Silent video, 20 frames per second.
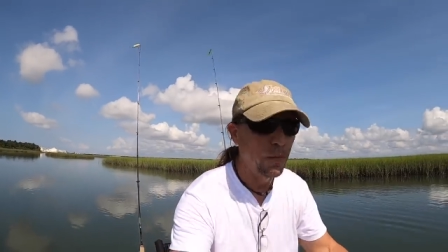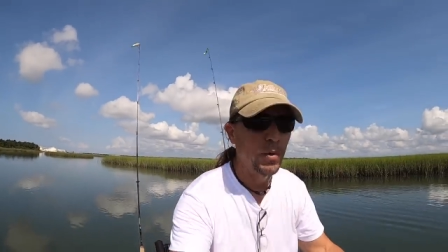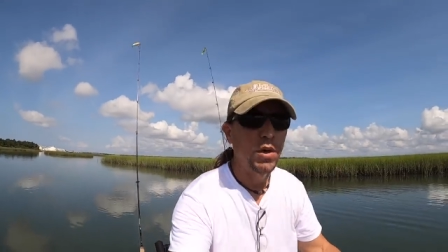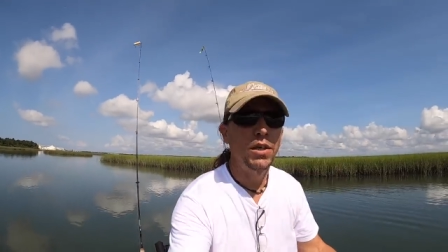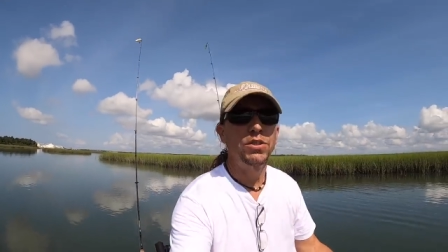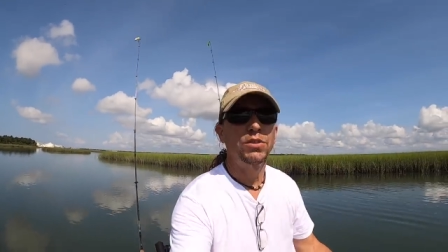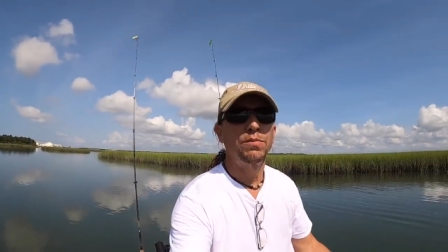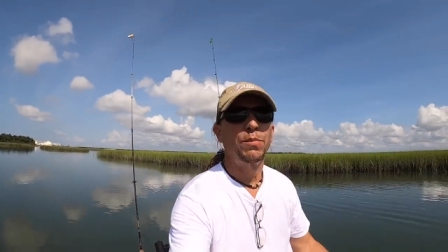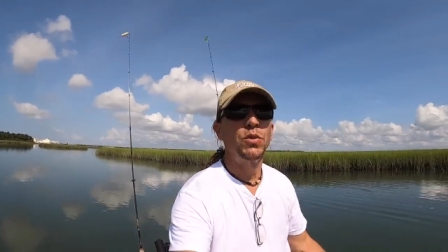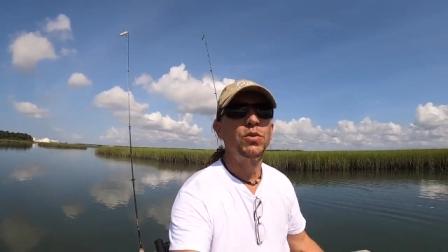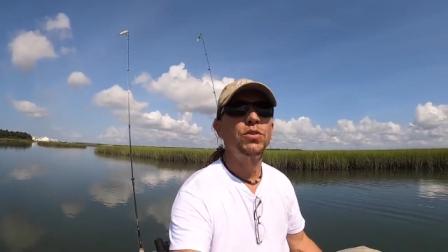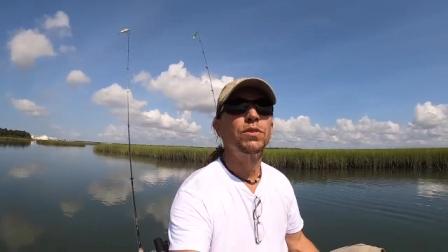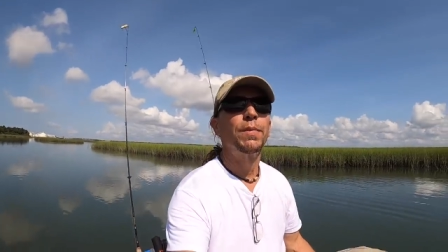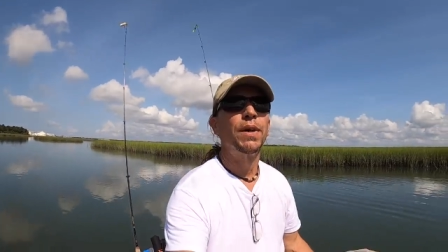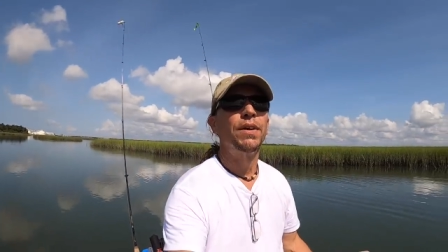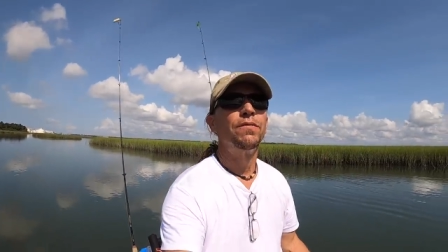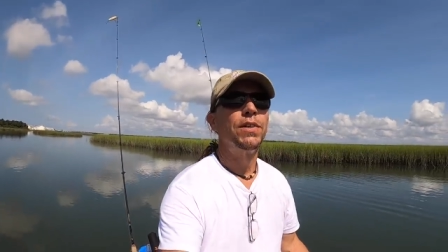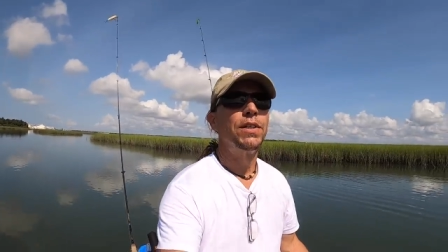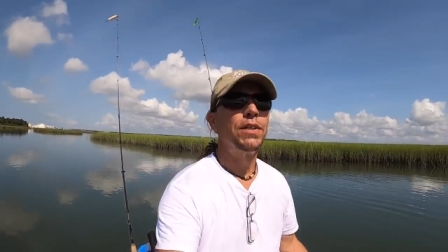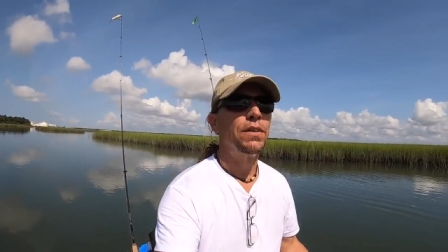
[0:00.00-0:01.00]
watch most of
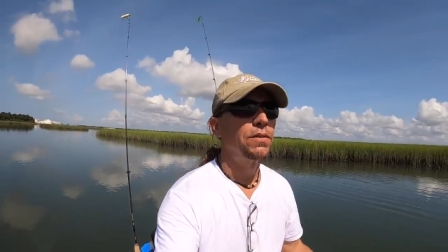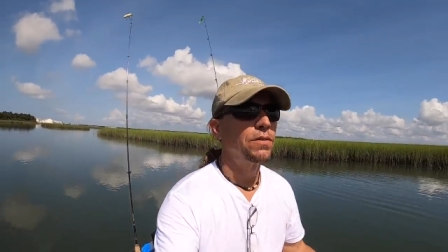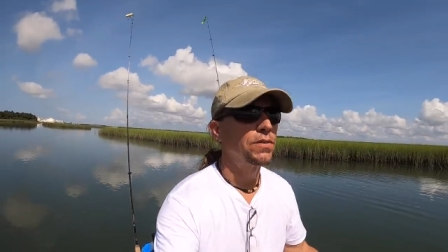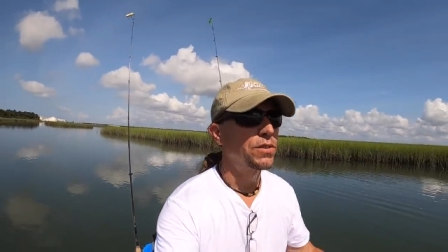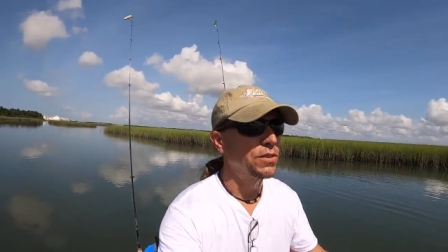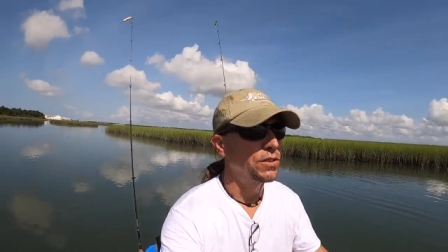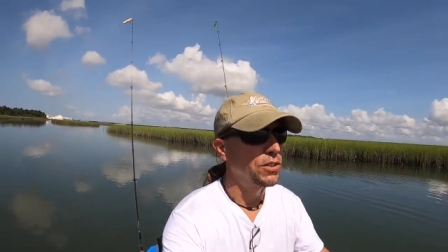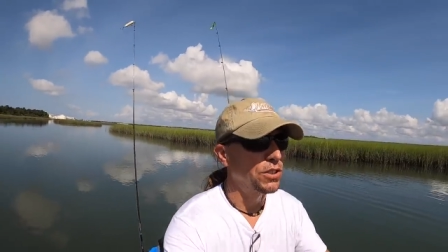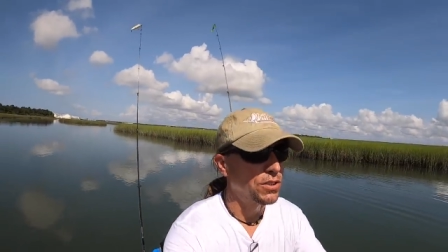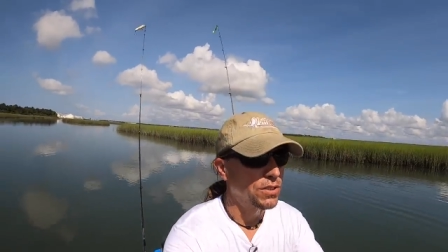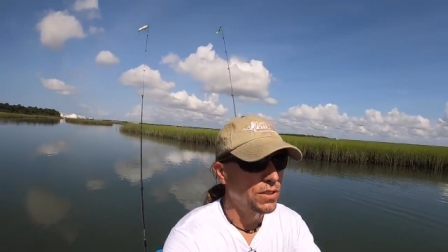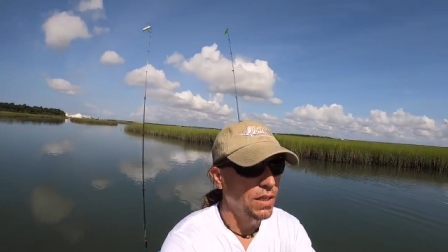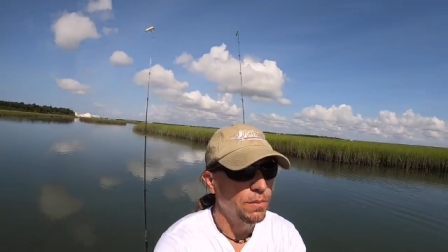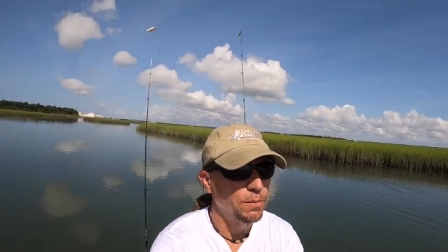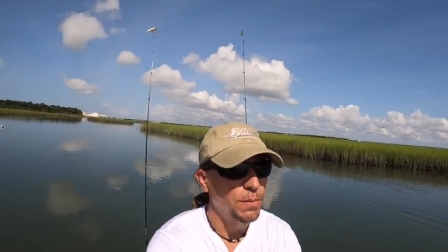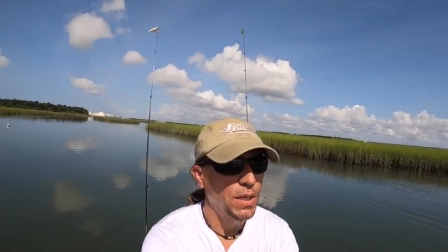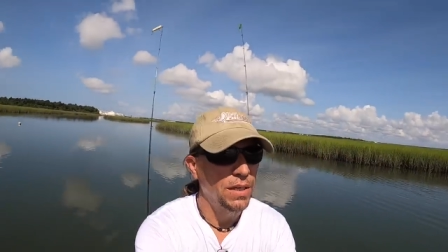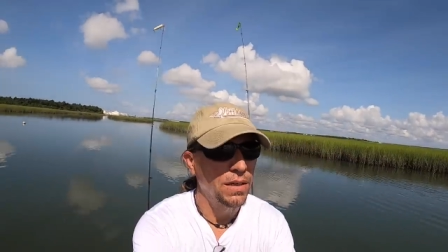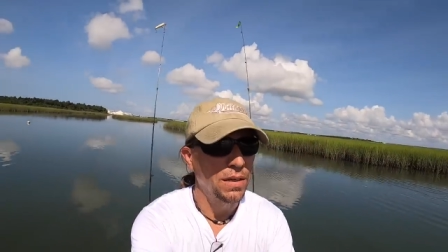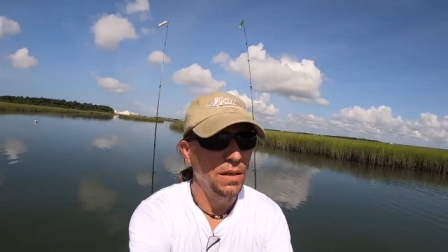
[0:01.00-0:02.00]
my videos, just
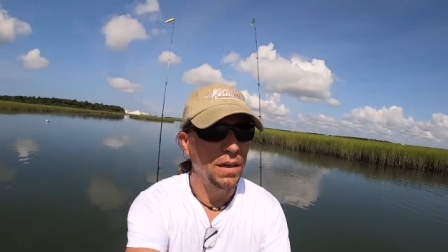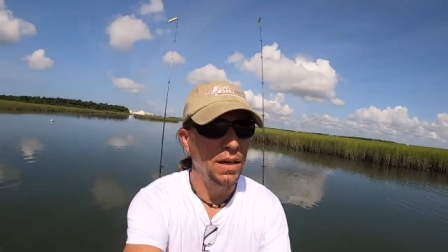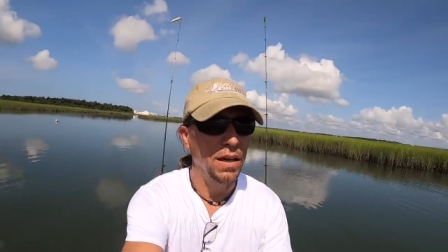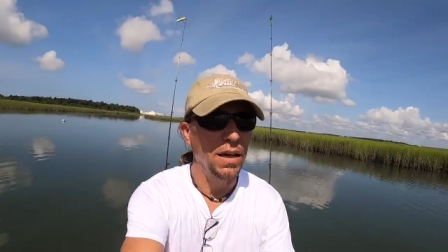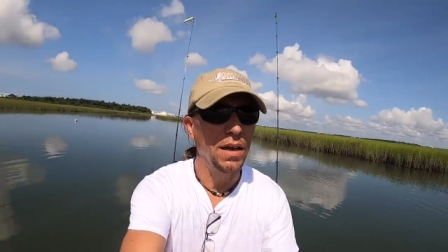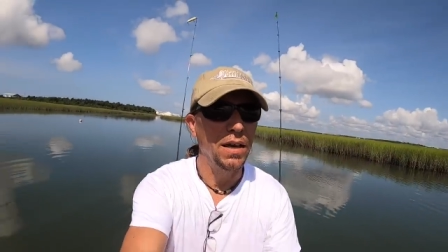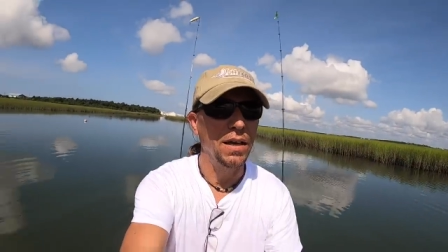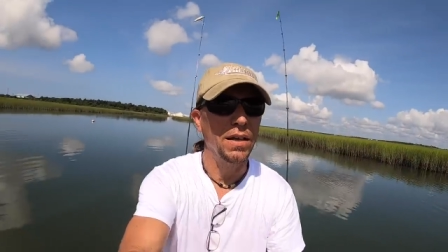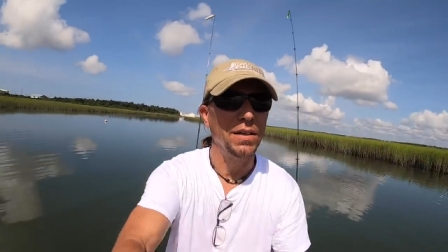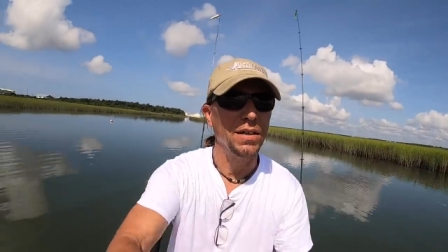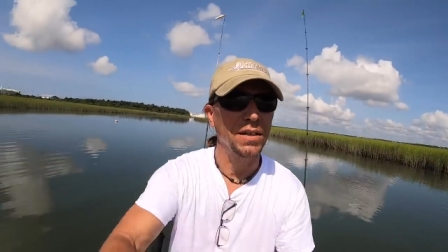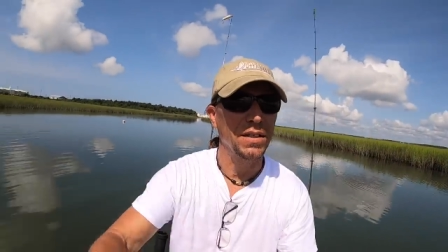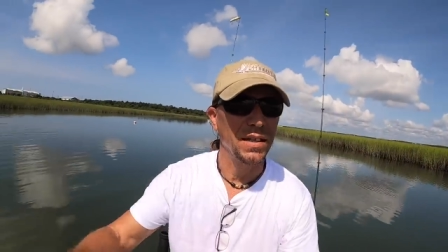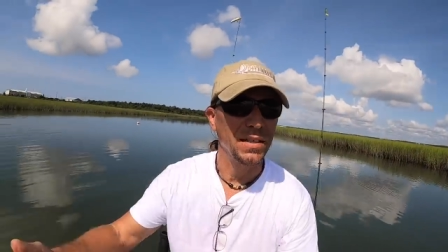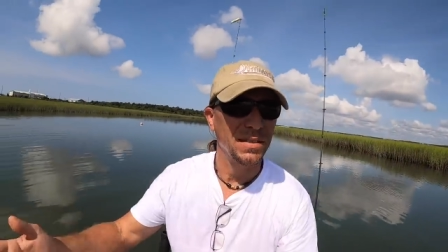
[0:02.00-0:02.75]
some, and it